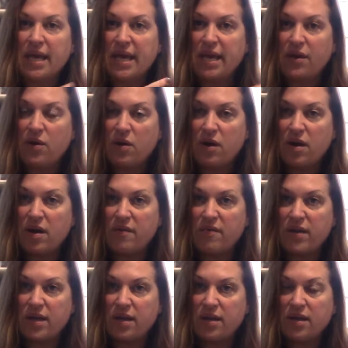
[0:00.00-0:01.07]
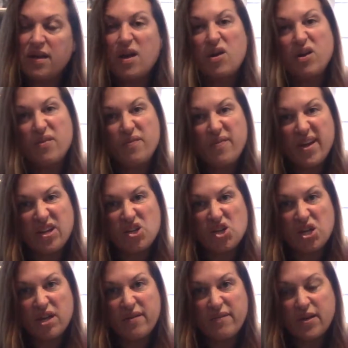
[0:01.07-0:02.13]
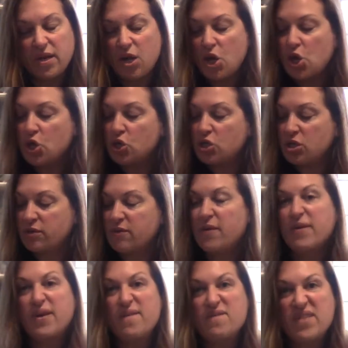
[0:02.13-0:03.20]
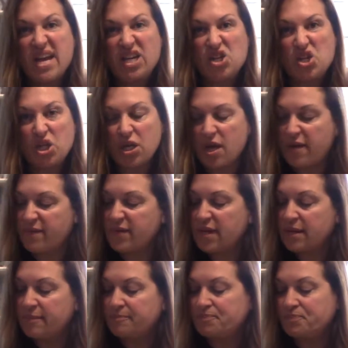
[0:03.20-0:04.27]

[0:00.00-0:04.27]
in our oven, our convection oven. So convection oven.